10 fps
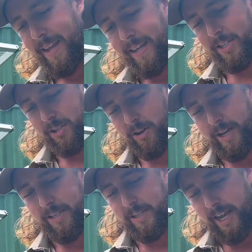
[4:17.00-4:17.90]
it's just got
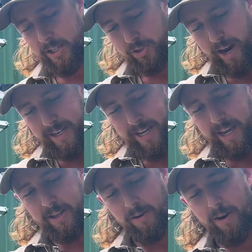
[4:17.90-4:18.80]
those dead straight
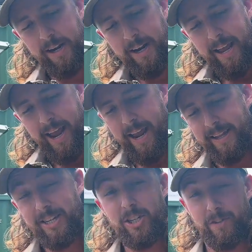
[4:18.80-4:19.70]
teeth line. And
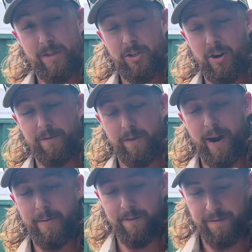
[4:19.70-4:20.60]
that's just designed for
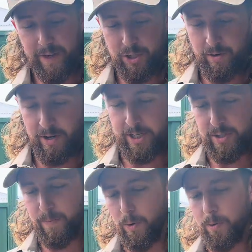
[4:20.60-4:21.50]
grabbing fish. Really
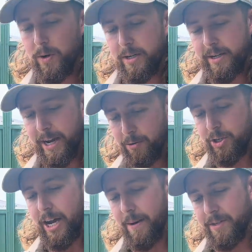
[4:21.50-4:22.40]
small, needle
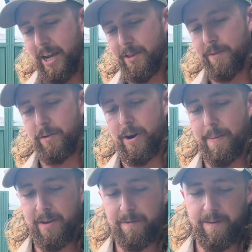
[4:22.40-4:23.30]
sharp teeth for
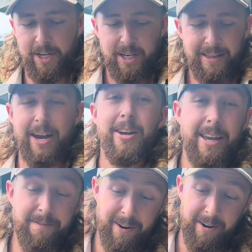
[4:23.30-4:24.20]
grabbing fish. They don't
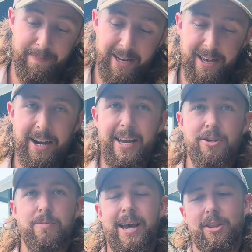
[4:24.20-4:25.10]
get very big. They only get
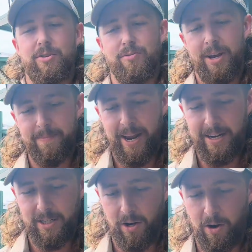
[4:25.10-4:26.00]
to about 3
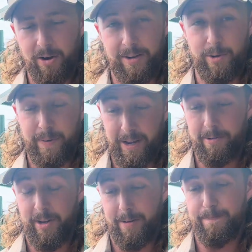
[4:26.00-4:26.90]
meters long, would be a
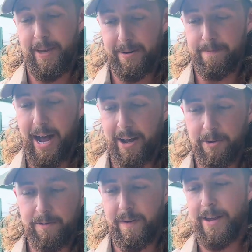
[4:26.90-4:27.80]
really big
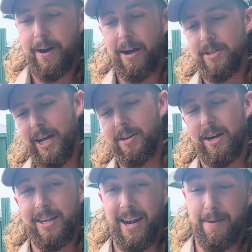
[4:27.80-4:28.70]
male. Females tend to
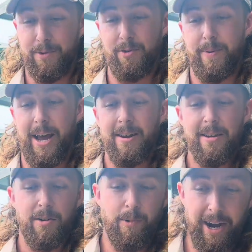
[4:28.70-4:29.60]
only get up to about
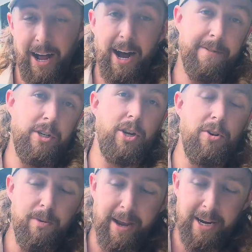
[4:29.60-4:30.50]
1.5 to
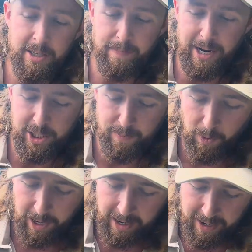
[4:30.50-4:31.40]
2 meters, much smaller.